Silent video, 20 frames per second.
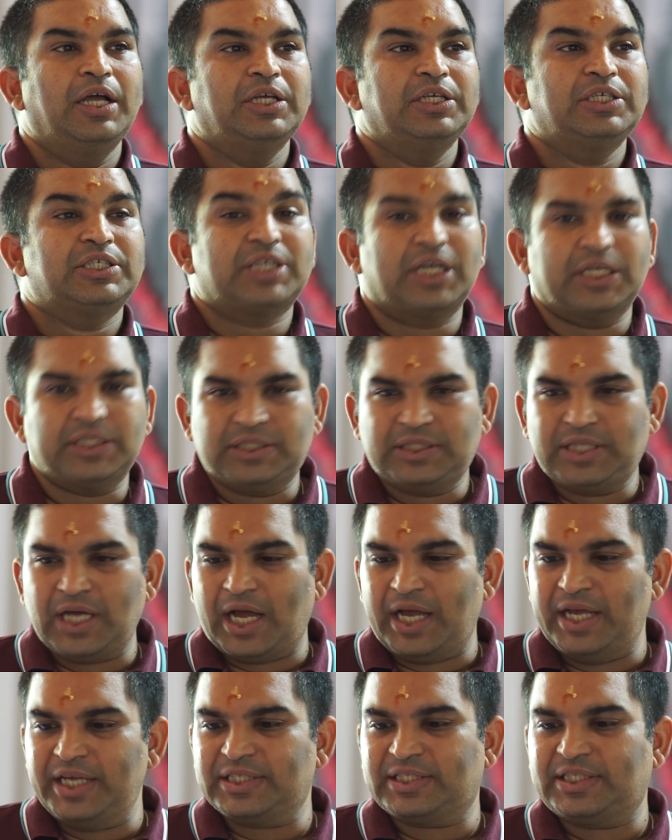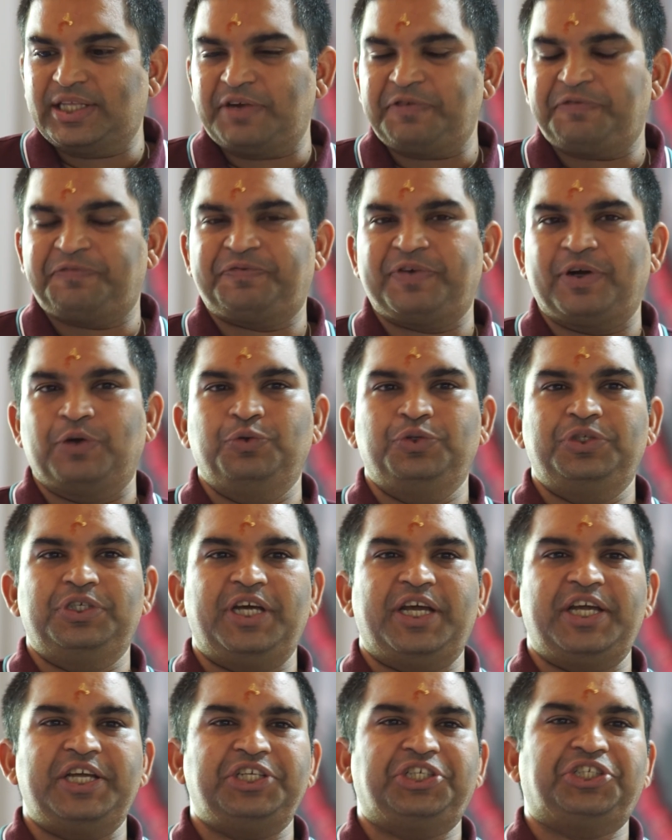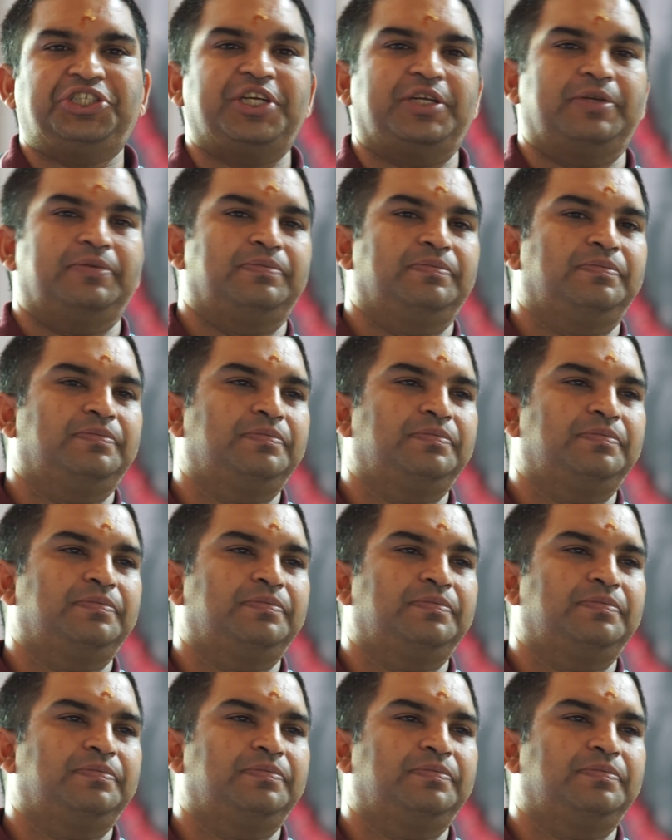Shraddha is the foundation.